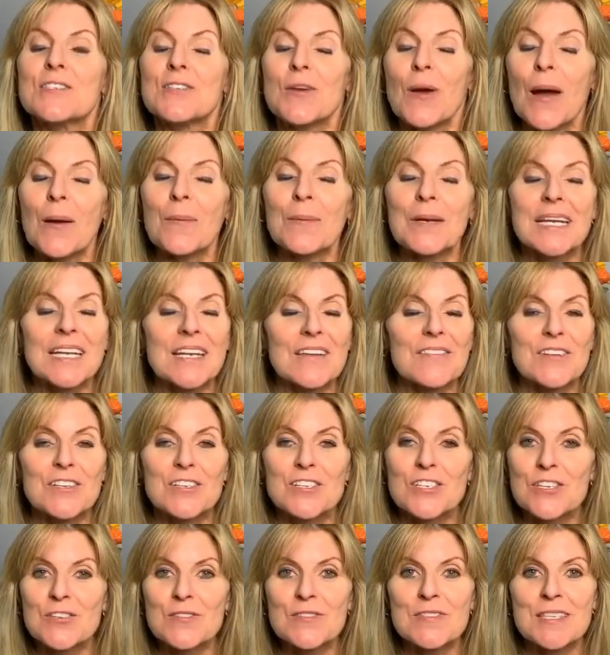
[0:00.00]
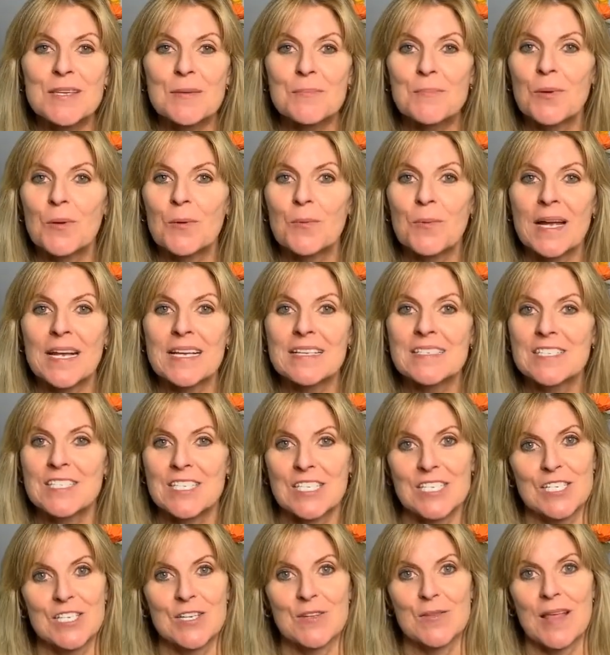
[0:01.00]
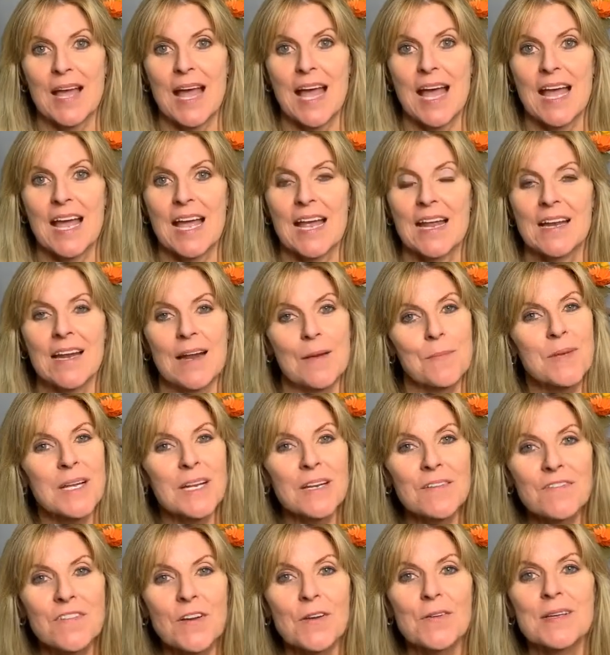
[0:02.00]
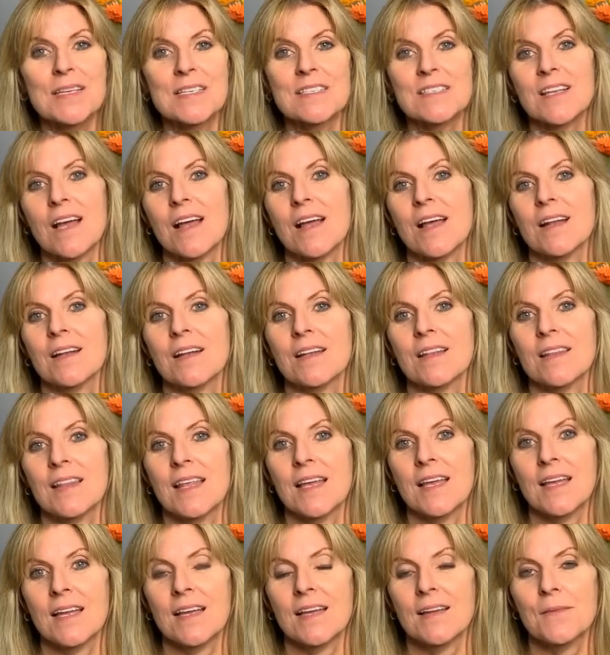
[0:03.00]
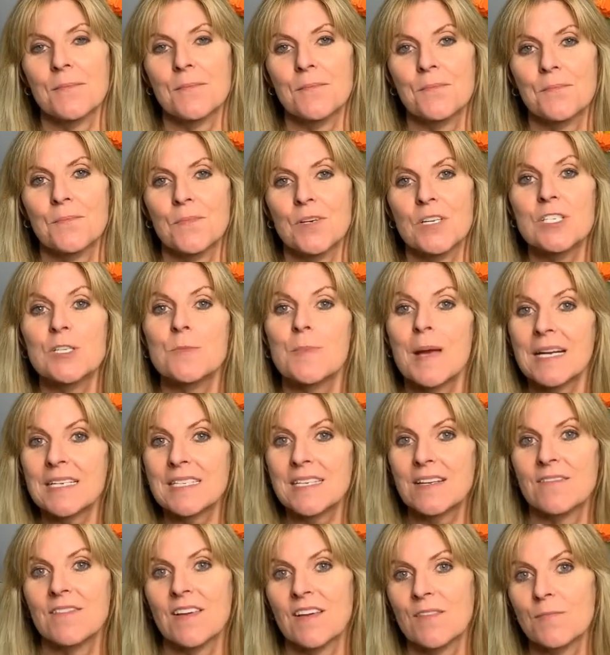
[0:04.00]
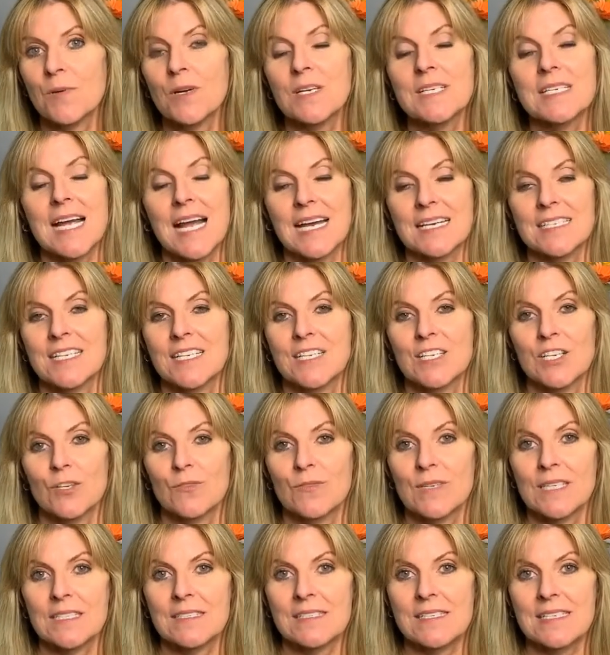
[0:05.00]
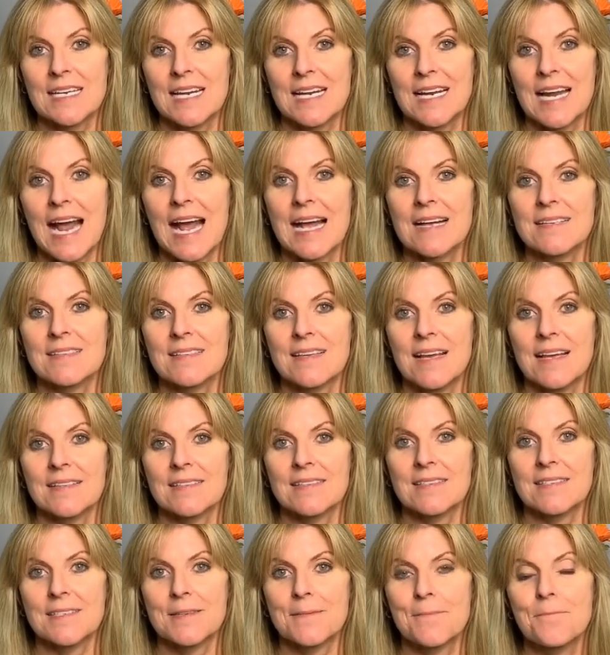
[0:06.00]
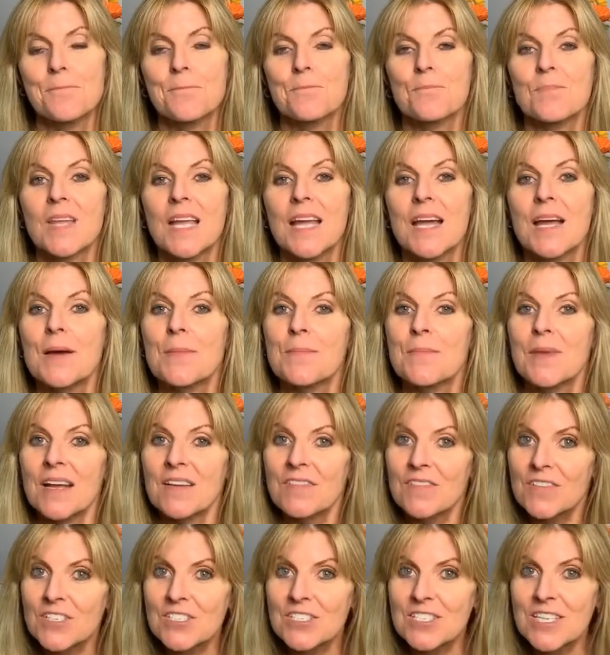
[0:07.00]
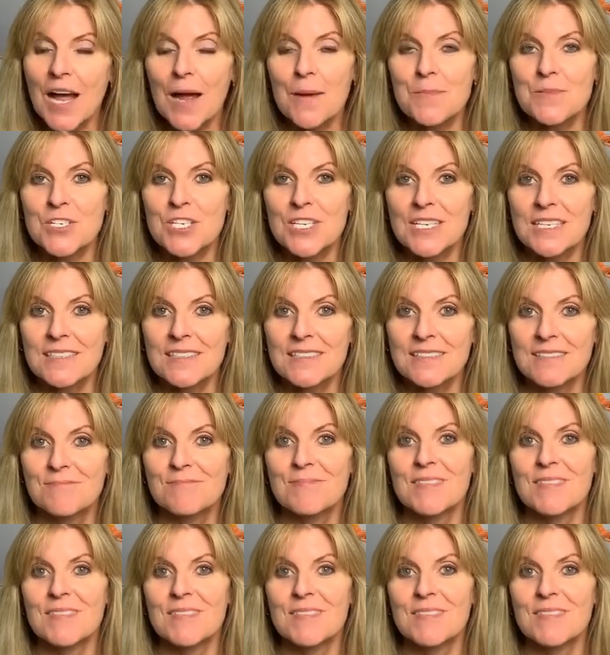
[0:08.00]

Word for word: So I want to give you two simple ways to do that, and I'm going to focus on the perspective of protecting your real estate assets. My first option